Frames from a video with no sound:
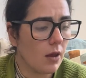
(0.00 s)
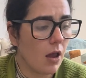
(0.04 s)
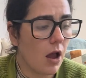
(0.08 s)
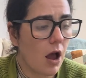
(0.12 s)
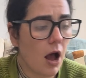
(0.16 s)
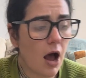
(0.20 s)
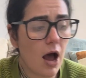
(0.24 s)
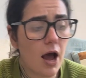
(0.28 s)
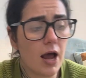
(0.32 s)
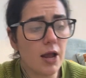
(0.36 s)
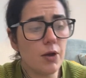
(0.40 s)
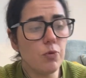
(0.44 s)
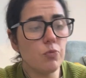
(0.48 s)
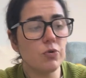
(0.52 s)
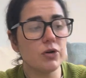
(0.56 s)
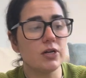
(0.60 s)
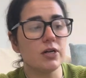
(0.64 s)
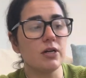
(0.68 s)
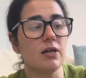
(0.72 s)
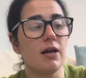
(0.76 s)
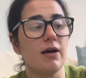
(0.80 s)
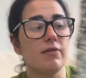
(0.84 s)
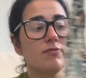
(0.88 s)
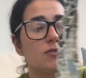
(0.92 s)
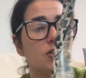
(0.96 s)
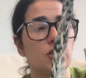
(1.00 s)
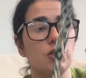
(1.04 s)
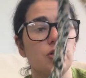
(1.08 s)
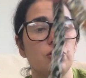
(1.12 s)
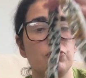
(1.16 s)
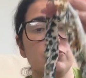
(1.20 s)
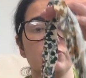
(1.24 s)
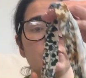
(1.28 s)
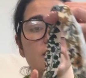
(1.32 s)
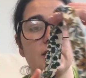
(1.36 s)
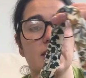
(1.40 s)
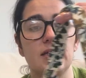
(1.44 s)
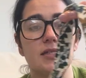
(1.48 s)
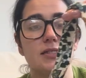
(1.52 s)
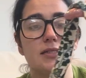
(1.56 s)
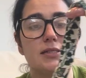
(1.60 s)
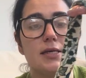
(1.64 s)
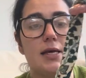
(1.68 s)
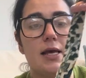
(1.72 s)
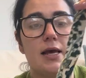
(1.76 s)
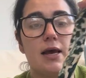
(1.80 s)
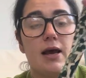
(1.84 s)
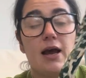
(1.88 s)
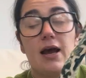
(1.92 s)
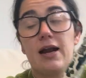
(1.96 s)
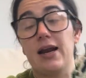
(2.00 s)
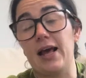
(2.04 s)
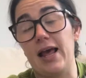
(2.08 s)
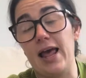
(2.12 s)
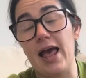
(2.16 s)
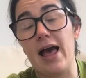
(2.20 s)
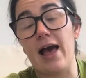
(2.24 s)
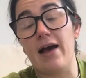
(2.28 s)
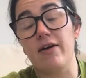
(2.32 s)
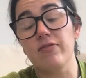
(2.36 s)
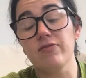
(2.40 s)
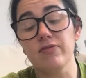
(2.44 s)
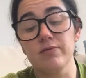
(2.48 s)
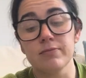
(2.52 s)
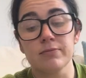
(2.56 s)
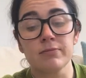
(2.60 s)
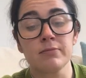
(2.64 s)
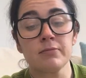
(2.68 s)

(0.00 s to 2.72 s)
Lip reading: I would love to use this, and I have